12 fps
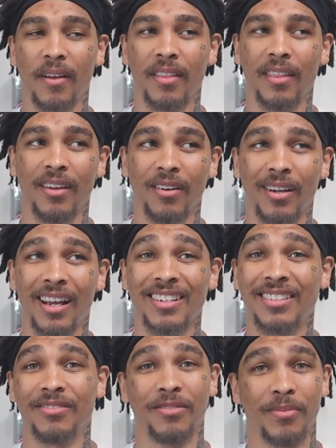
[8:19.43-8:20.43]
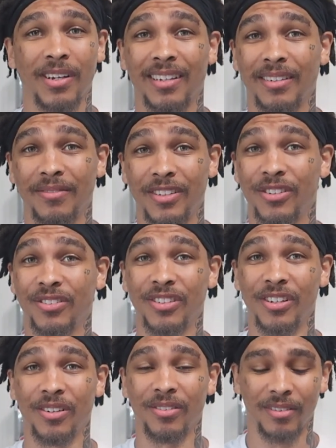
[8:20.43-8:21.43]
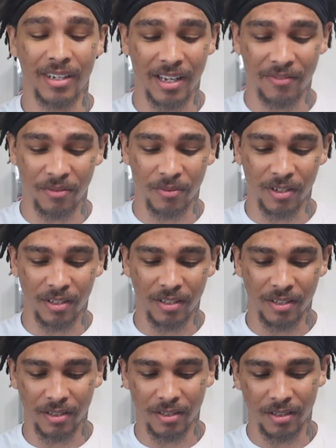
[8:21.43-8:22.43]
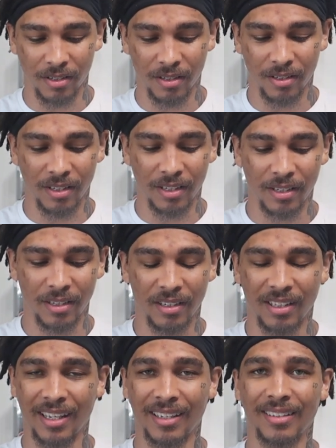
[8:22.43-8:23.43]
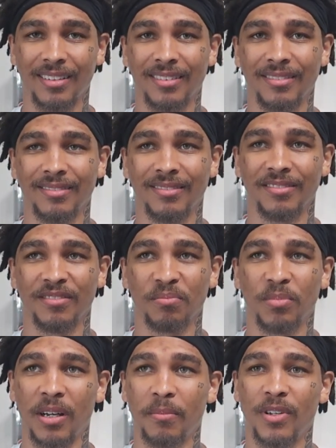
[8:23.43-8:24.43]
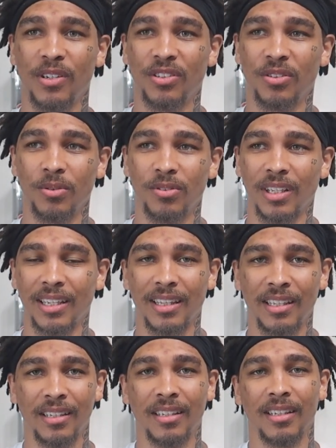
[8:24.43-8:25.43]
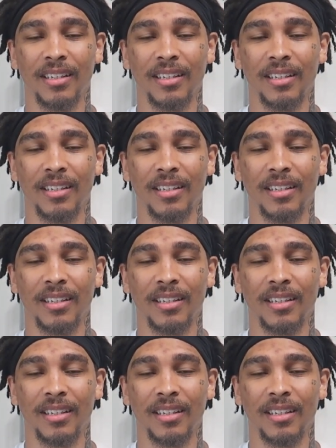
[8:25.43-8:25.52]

They're actually from kind of years ago. I haven't really like bought many shoes lately.